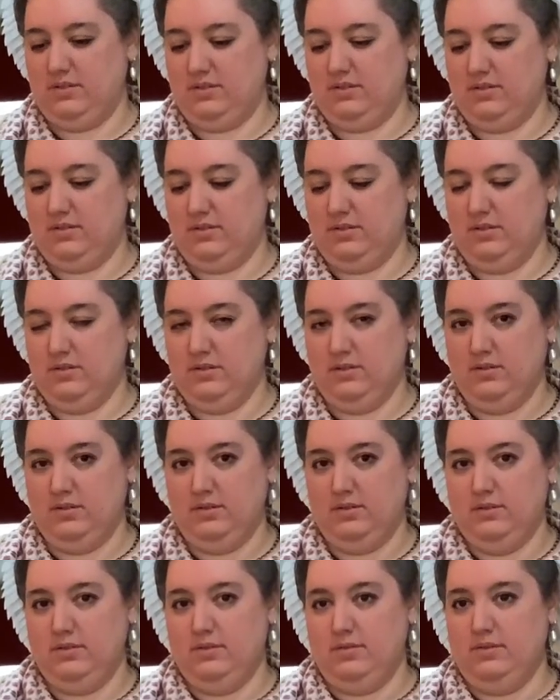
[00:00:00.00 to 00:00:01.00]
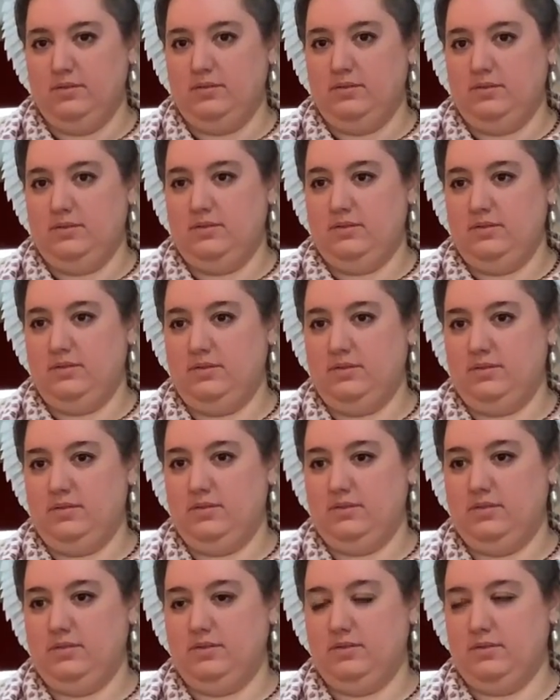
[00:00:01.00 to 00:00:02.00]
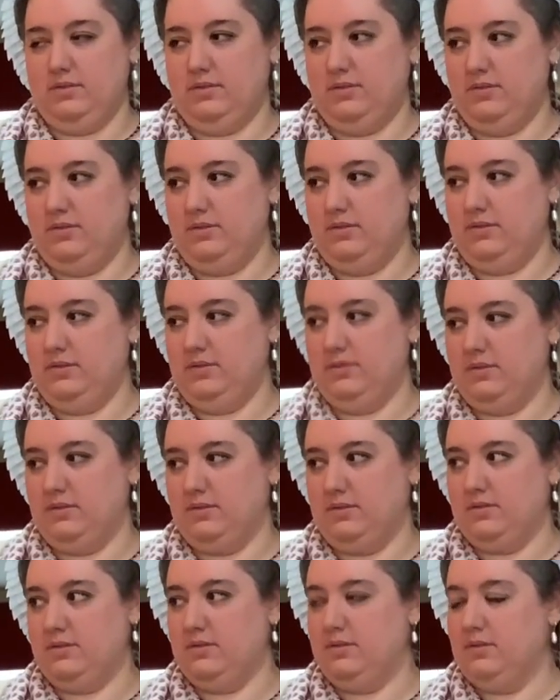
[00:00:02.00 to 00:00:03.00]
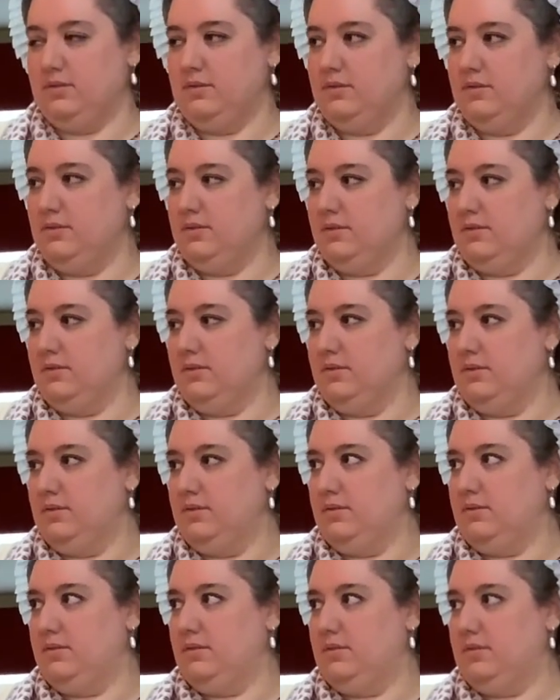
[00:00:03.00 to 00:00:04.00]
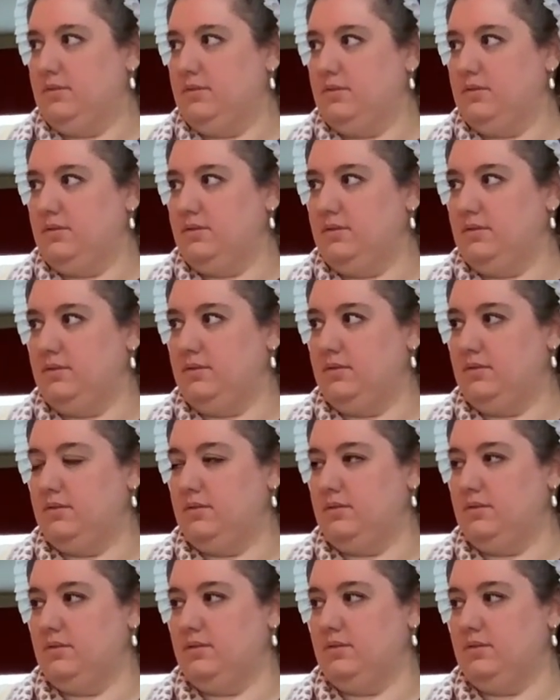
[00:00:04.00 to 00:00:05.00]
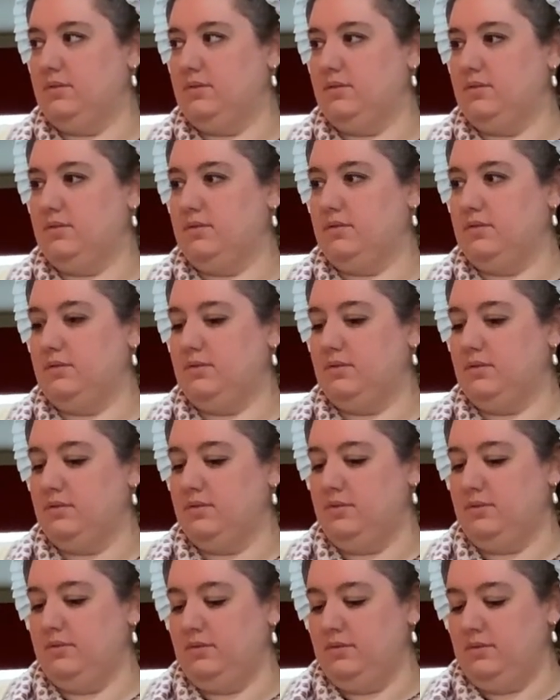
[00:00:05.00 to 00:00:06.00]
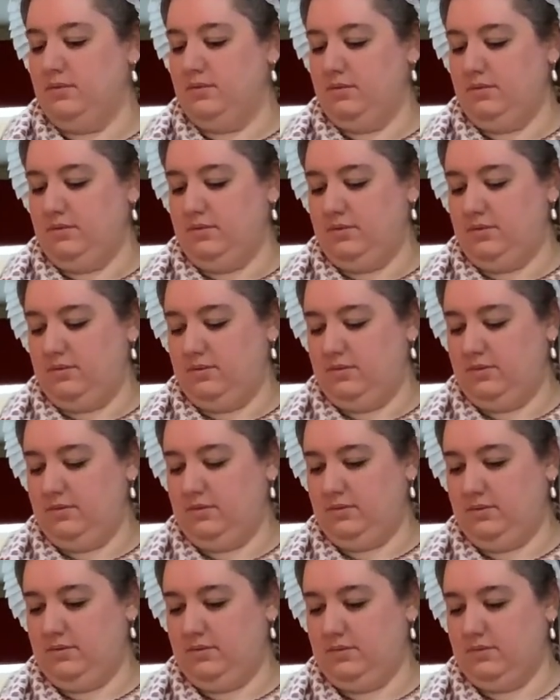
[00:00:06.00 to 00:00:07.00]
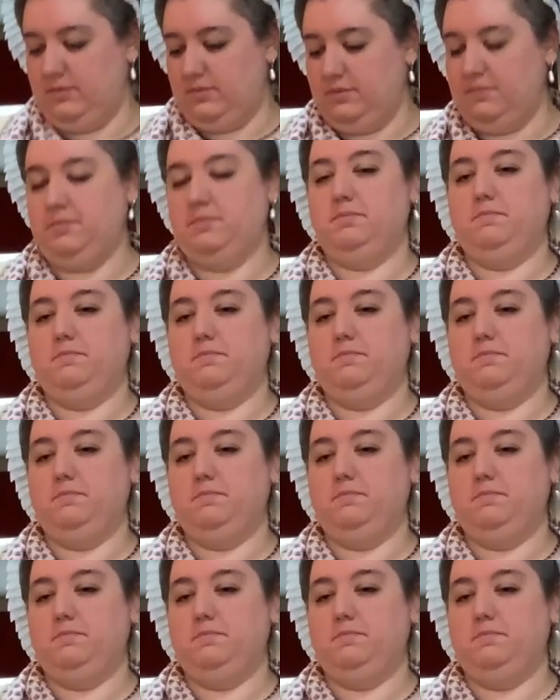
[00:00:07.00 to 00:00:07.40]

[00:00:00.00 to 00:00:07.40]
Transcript: No words are spoken by the person on screen.